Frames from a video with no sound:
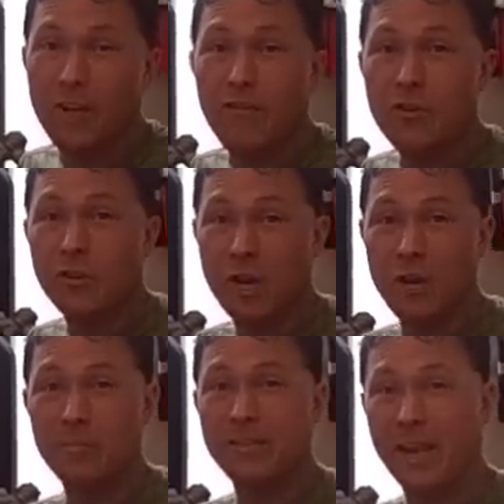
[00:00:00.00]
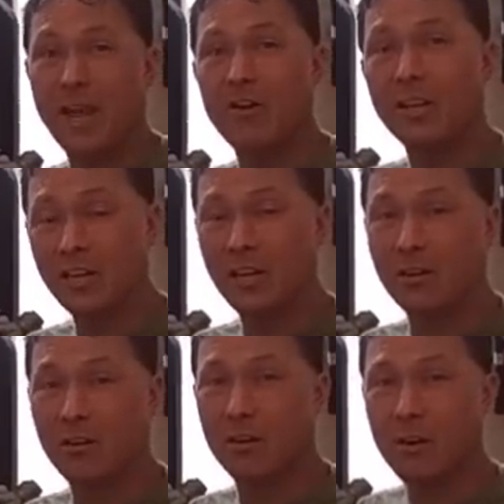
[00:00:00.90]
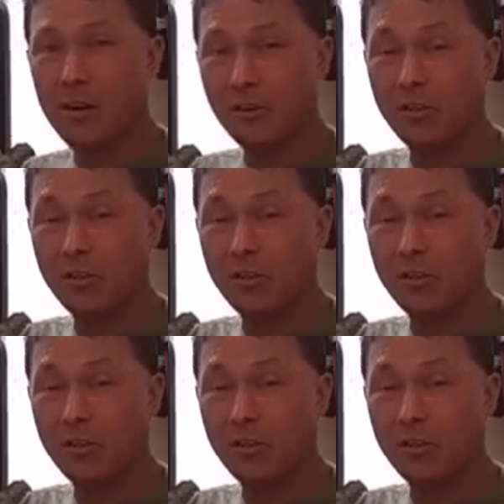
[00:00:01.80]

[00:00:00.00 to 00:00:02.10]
if you come down here